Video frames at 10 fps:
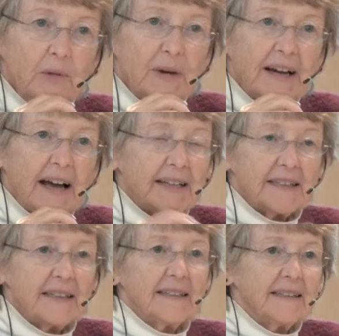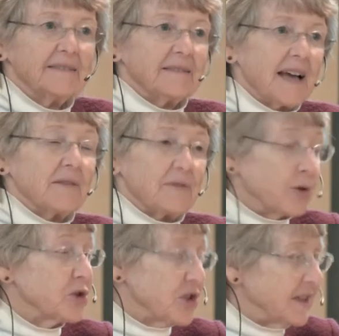when I didn't,
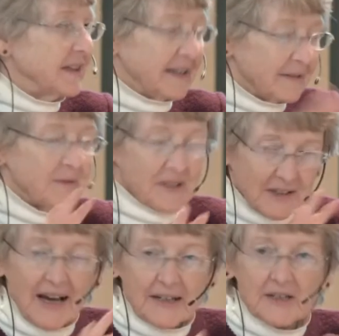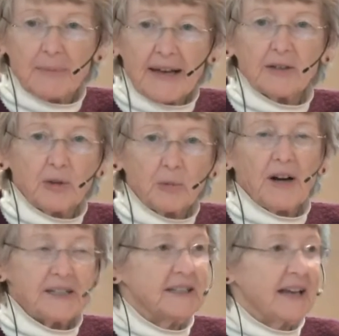fortunately it was the kind of sabbatical
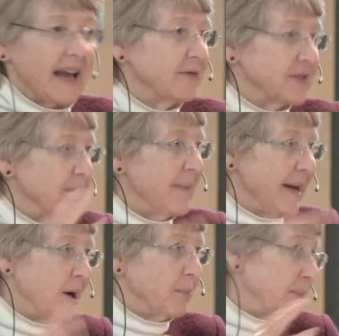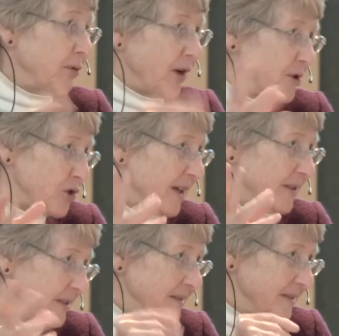where I didn't have to make up a
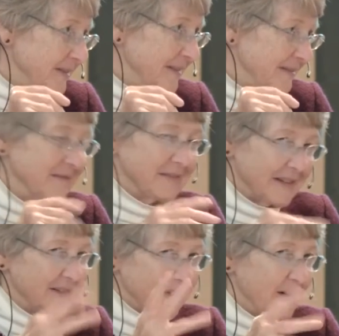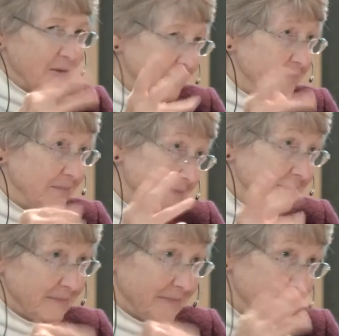project that,
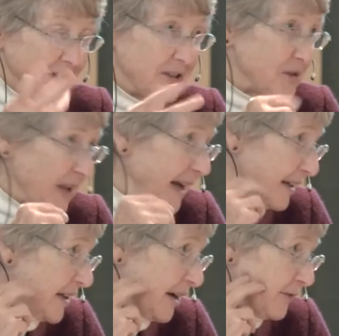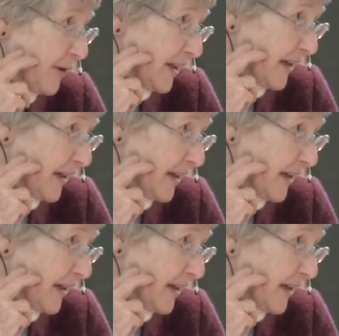at least not a very